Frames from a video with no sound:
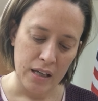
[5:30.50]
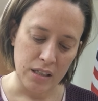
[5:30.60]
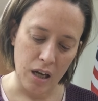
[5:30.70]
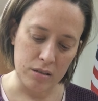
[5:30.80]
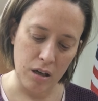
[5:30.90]

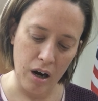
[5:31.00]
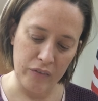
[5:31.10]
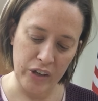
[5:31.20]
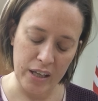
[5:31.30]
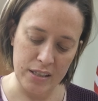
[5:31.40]
Dr.
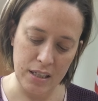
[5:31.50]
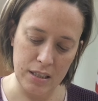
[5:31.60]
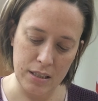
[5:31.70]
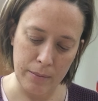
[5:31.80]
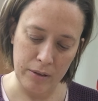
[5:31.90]
Harvey had
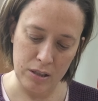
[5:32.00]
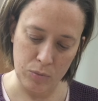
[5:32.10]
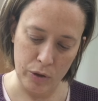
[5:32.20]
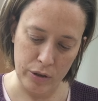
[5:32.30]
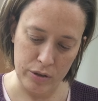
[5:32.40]
seen some of
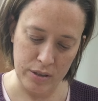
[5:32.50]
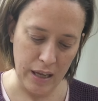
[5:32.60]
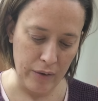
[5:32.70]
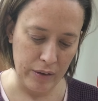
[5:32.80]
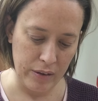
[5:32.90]
these workers
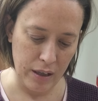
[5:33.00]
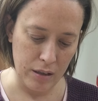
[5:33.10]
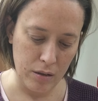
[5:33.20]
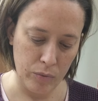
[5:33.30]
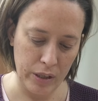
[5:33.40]
now and
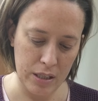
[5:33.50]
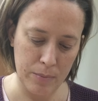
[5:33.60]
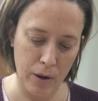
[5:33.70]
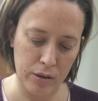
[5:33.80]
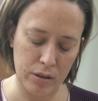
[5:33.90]
then when his
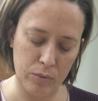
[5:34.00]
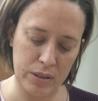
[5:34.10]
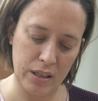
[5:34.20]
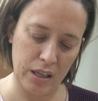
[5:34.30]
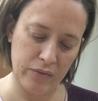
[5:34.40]
partner
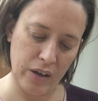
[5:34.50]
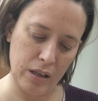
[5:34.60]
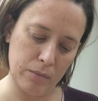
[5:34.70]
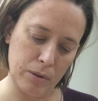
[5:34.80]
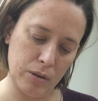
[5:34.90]
was not
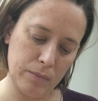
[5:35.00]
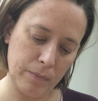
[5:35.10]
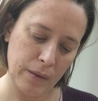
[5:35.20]
available.